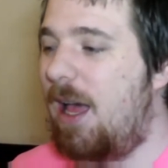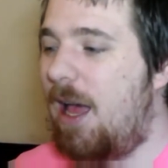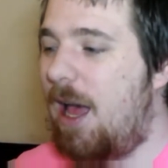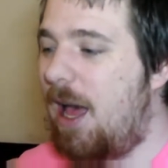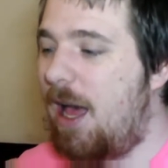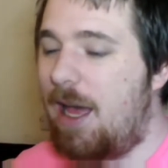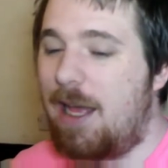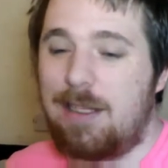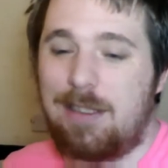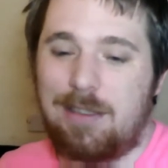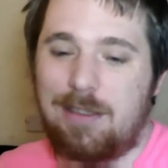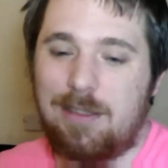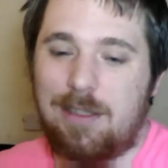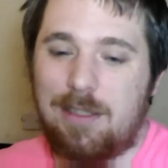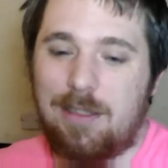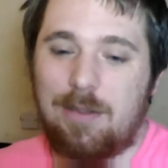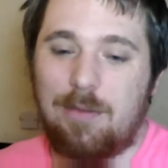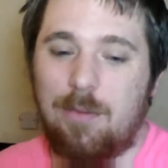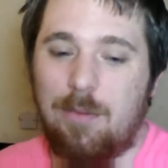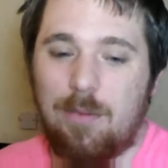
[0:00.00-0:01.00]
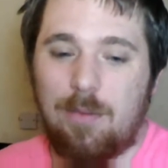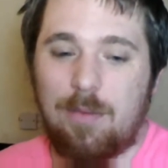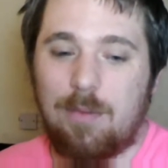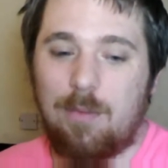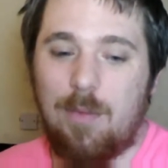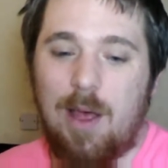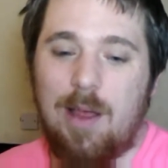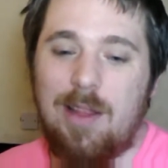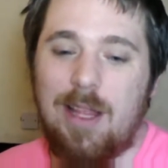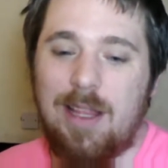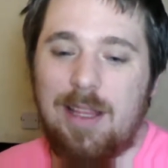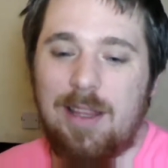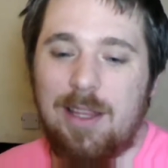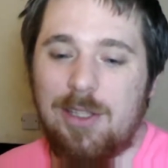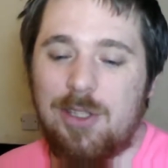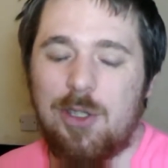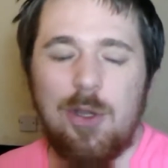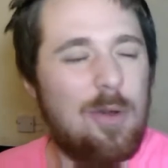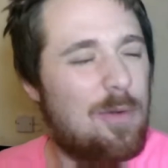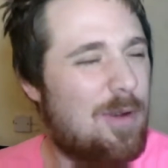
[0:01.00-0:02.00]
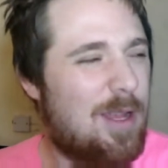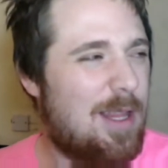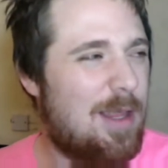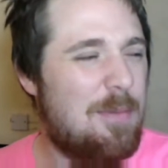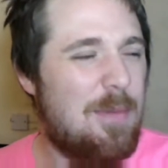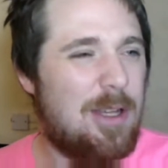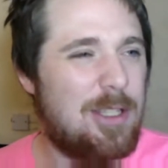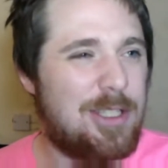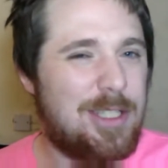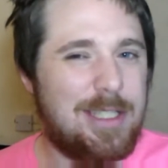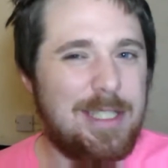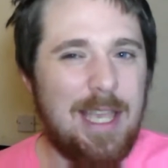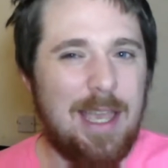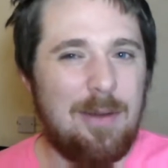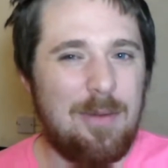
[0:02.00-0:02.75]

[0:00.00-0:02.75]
And, well, there's not really much to say.